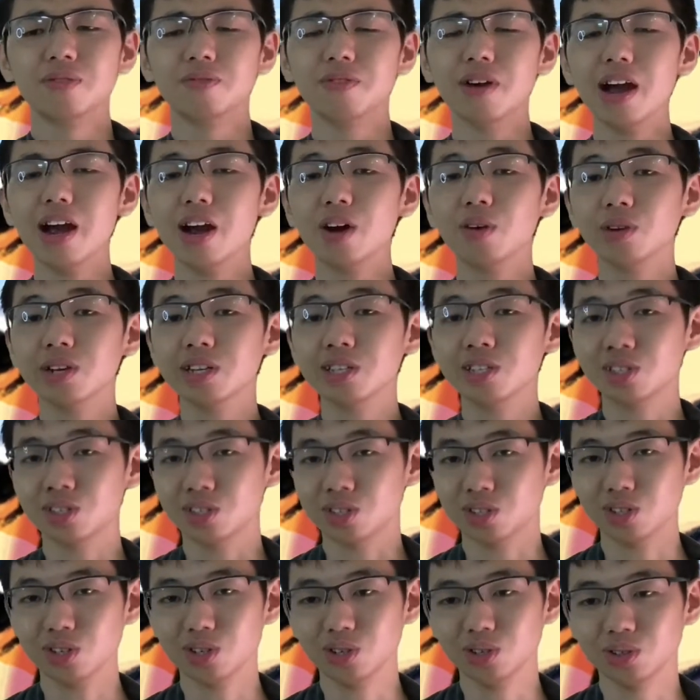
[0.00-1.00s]
very
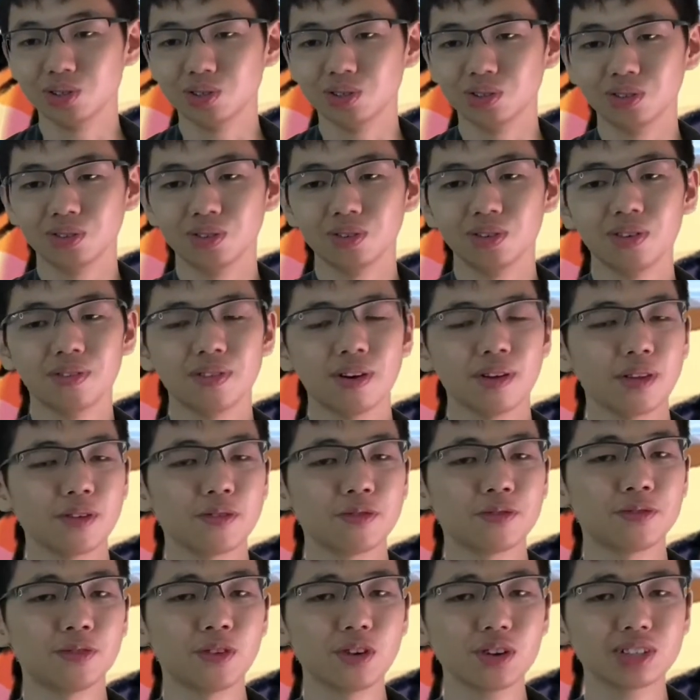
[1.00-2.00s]
soon, on
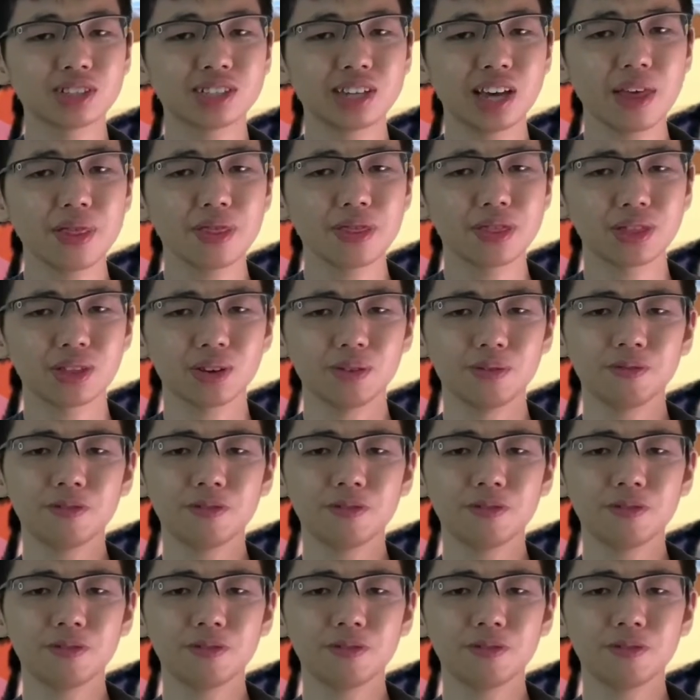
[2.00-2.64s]
the 14th